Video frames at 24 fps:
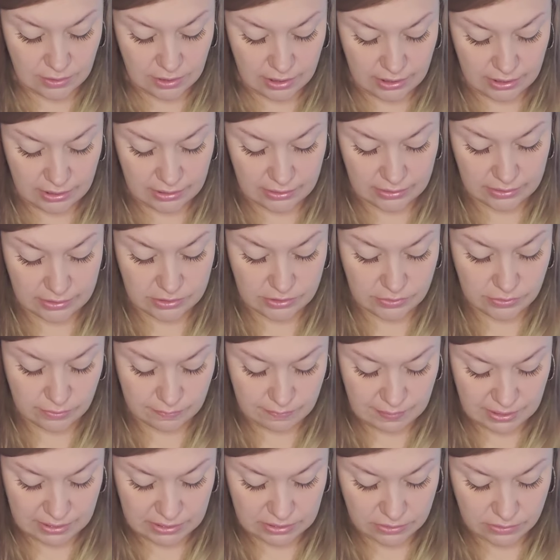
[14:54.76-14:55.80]
Uh, the Two
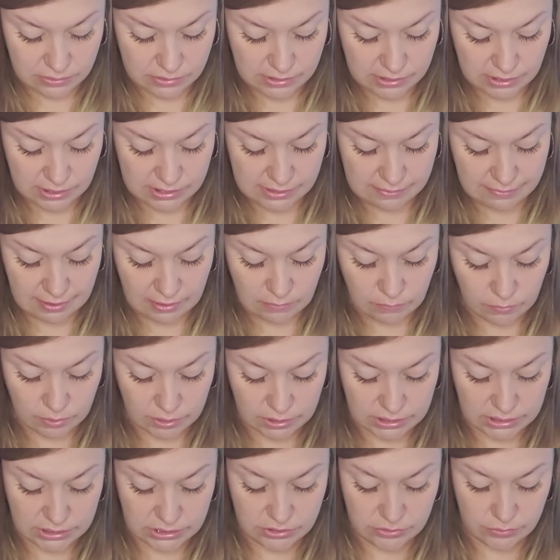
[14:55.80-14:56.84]
of Pentacles talks about
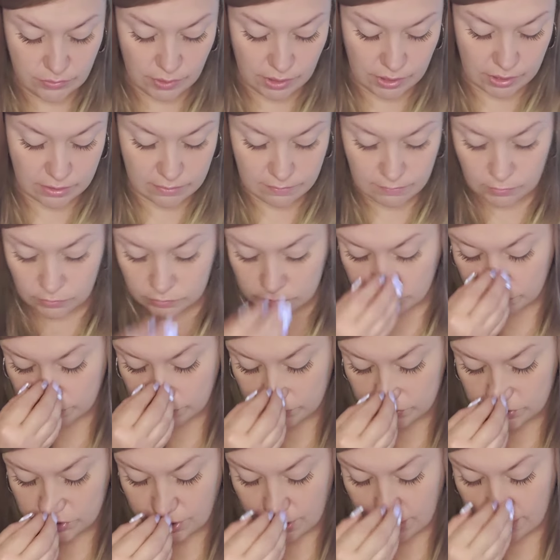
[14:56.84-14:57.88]
working too hard or
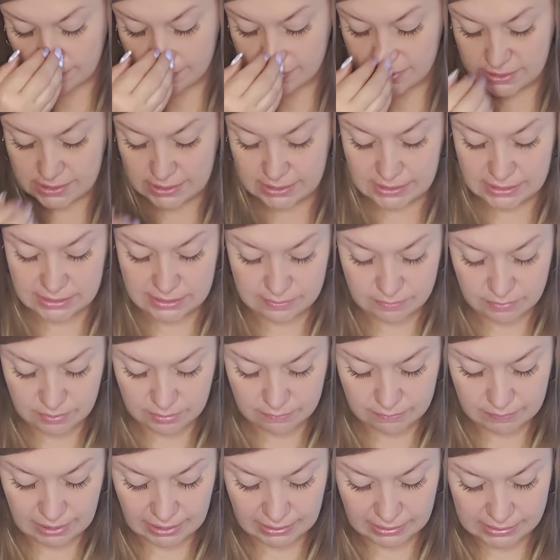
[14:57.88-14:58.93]
multiple jobs, the need to
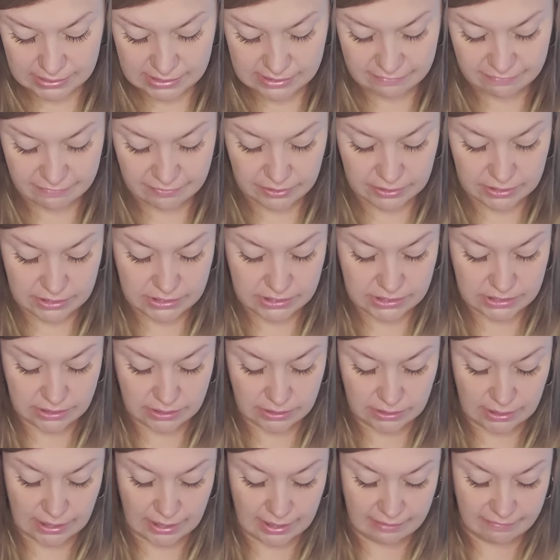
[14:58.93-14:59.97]
bring balance and fun into
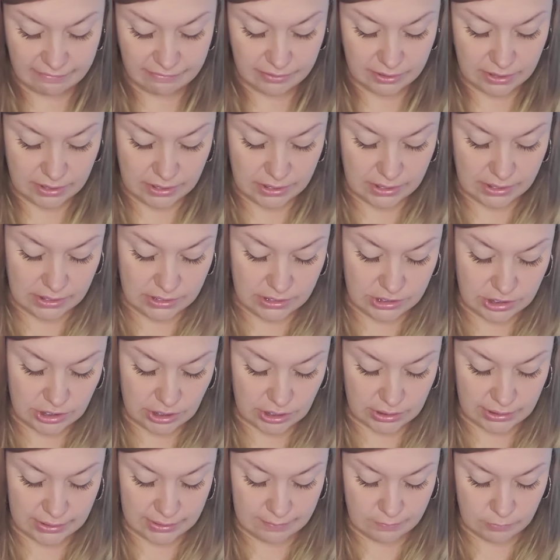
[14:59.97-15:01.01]
your life,
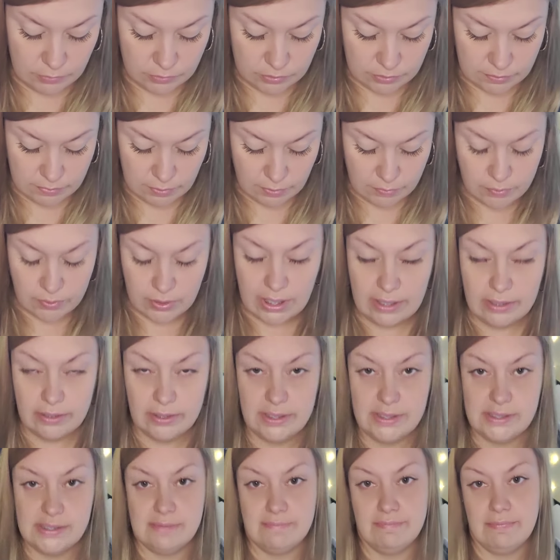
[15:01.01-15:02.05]
juggling multiple
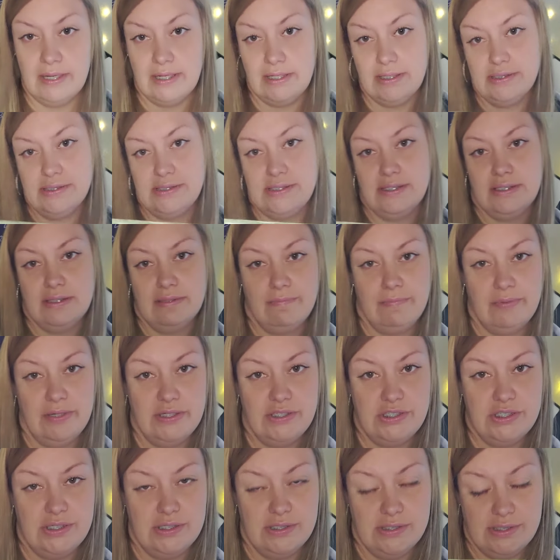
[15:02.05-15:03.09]
priorities and balancing the
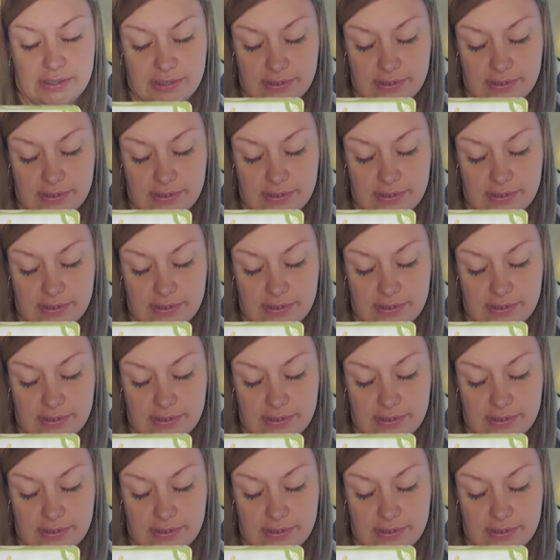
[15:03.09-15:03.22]
budget.